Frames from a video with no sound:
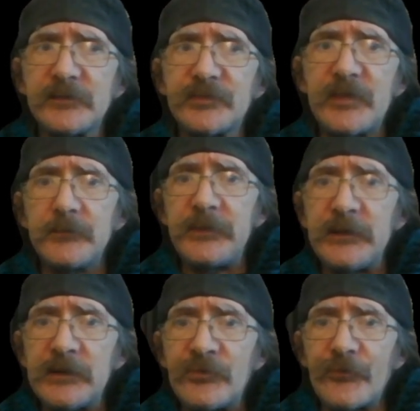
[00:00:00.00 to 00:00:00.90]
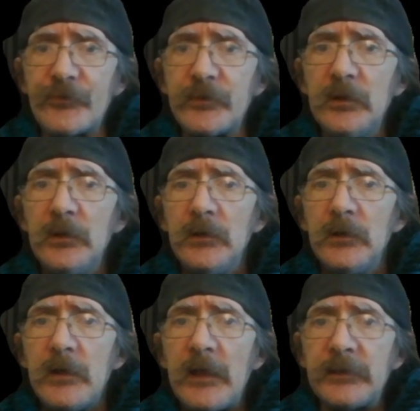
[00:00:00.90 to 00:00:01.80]
Yes, they can be injured
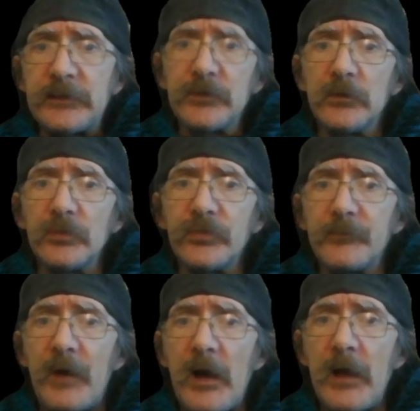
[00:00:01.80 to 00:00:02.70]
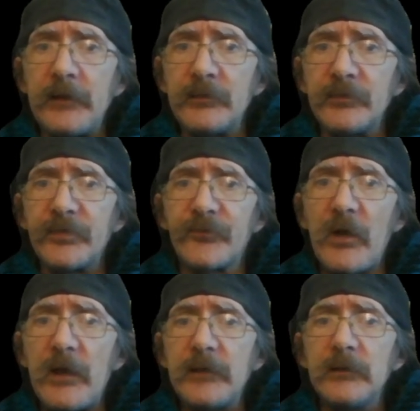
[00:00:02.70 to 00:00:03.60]
and killed by
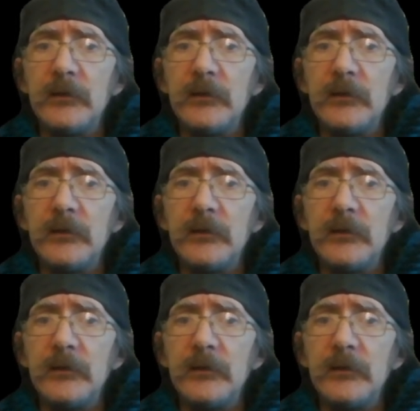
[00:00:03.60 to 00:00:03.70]
threat,